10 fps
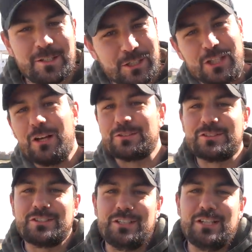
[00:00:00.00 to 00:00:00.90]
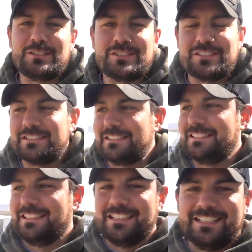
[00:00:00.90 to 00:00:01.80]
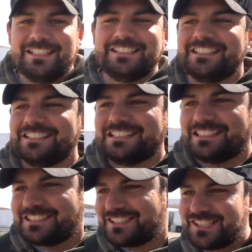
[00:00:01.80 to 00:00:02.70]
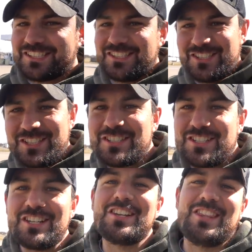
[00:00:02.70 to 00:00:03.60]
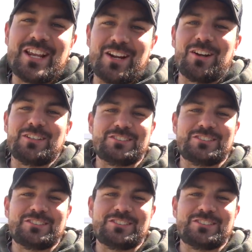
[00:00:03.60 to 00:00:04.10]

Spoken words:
You're close. Yeah. Close. She's a thick girl.